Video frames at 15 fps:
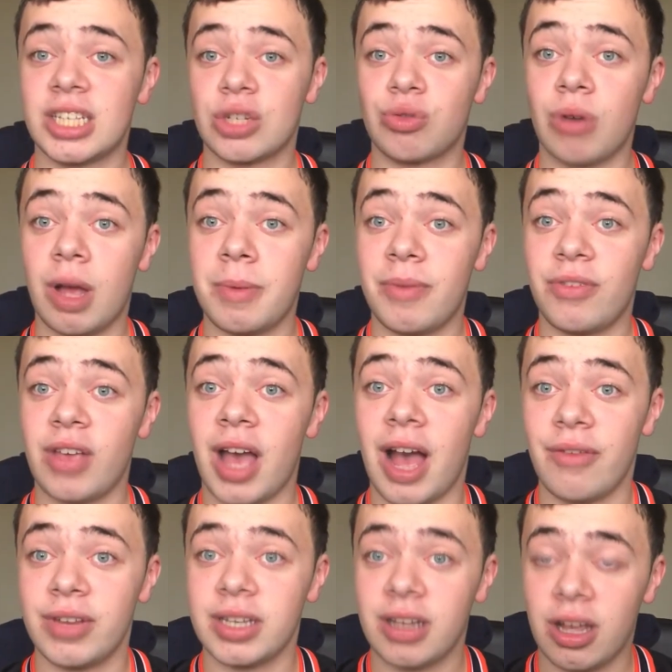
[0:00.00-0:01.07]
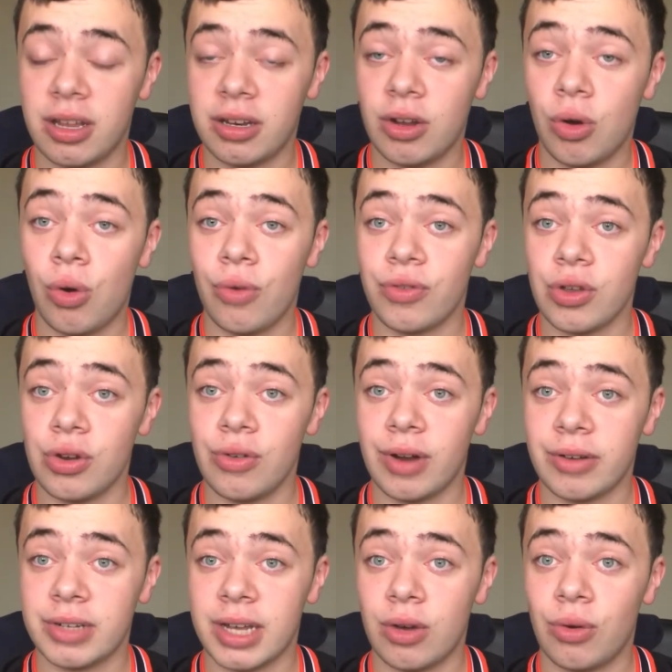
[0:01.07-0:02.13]
Subscribe if you haven't done, or if you're new
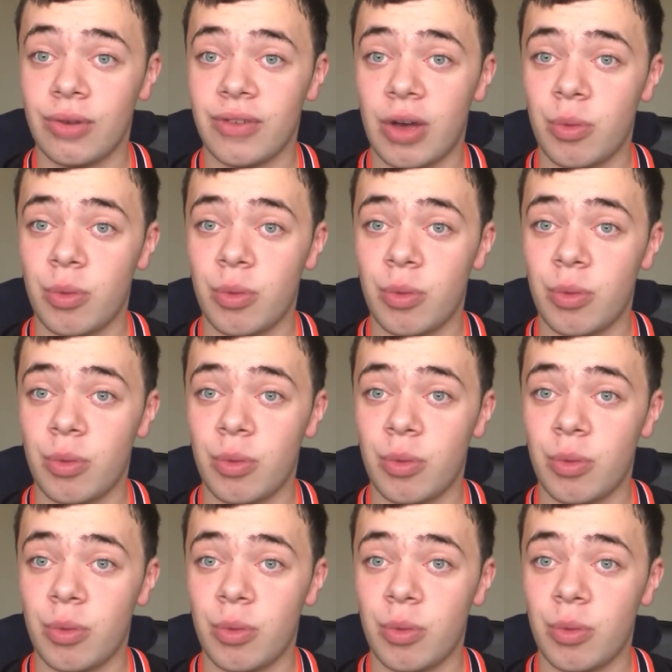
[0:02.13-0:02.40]
around here, all of